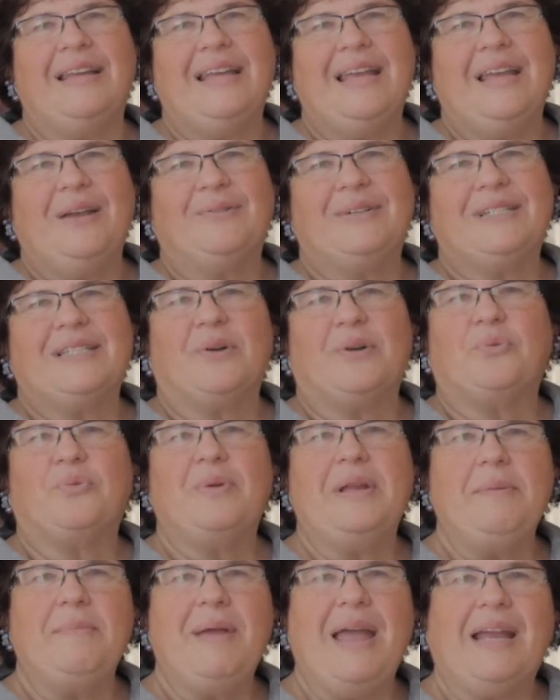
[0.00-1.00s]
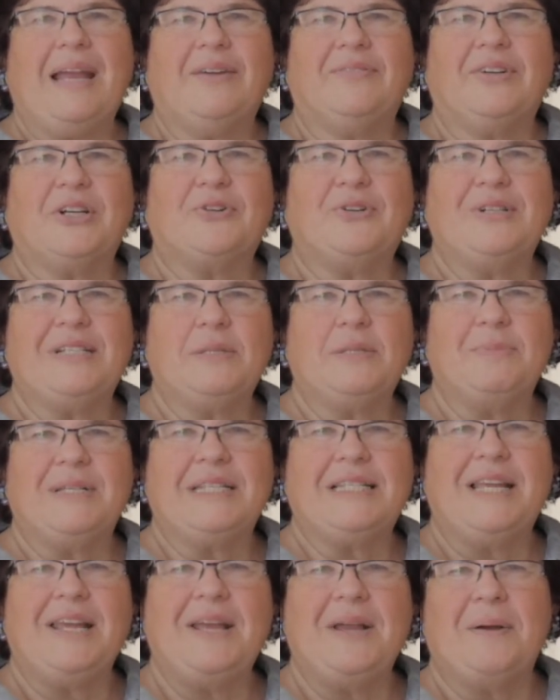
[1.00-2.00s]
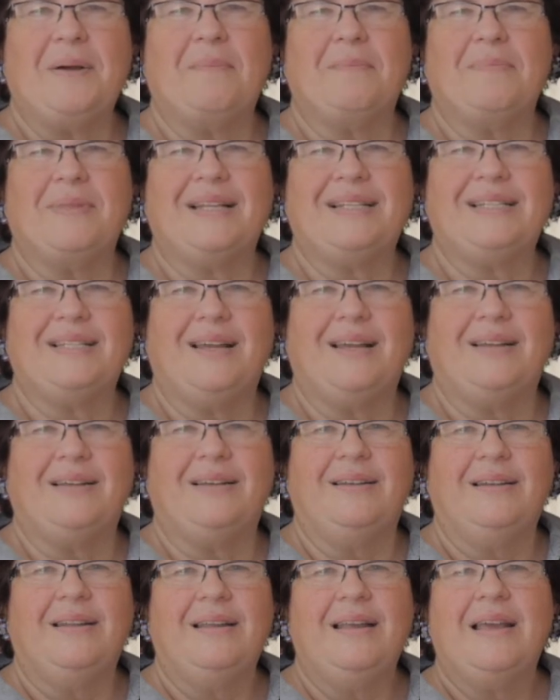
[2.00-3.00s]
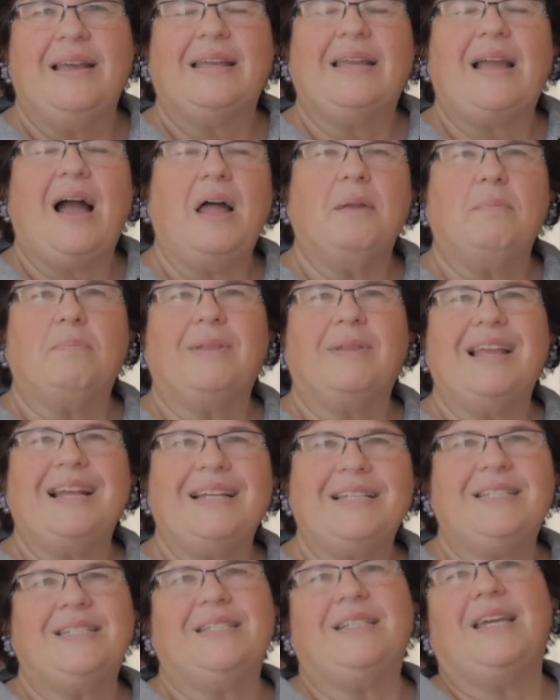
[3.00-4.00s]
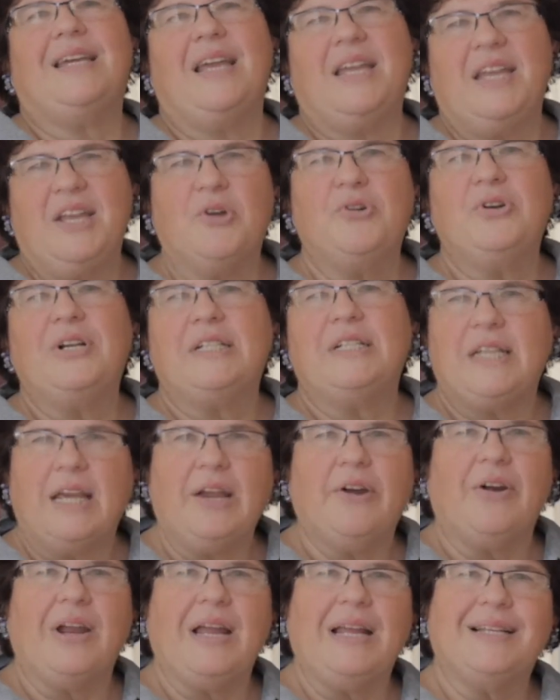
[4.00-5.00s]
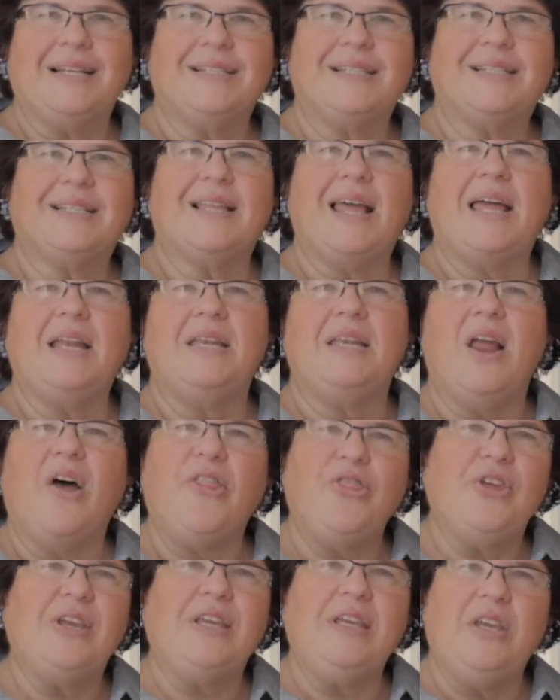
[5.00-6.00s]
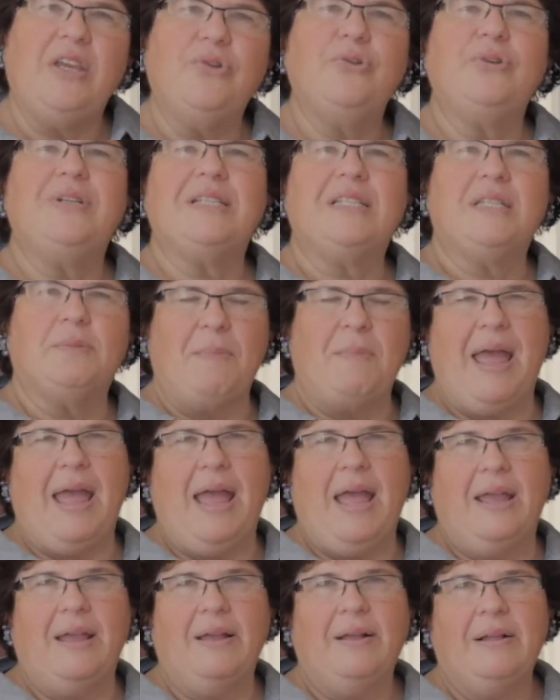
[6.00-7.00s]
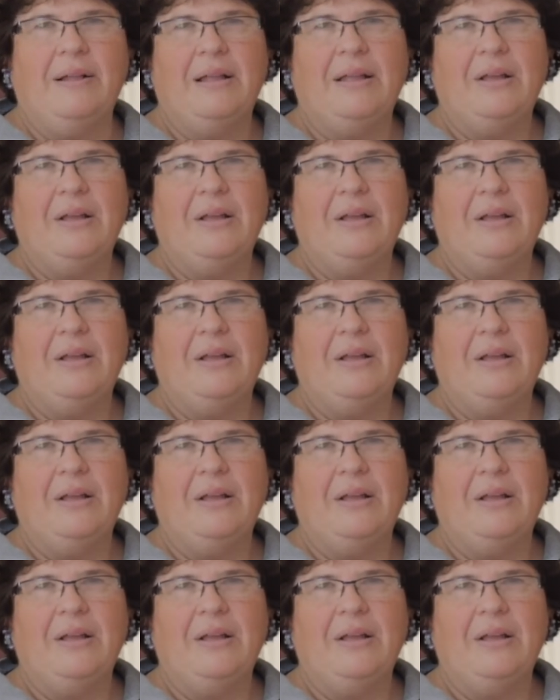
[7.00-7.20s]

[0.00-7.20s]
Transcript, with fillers: It was a remake of a Christmas hymn that said, God bless ye Unitarians, let nothing you dismay.